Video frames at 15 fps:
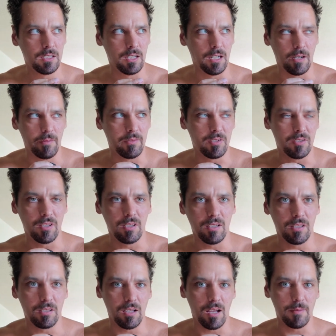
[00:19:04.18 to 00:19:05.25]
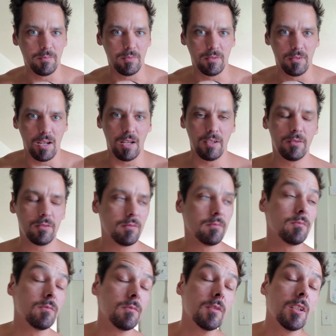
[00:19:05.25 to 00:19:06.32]
And obviously, I'm not
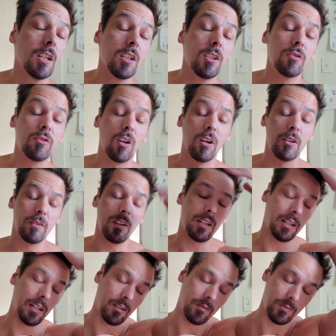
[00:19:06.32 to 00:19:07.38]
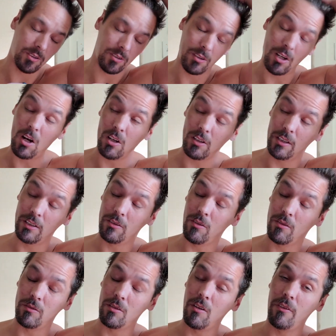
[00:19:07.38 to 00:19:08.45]
drawing right now, I'm just talking,
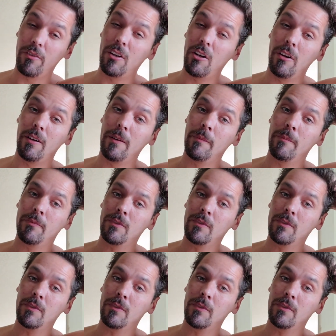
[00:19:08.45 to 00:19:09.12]
so it's all theory.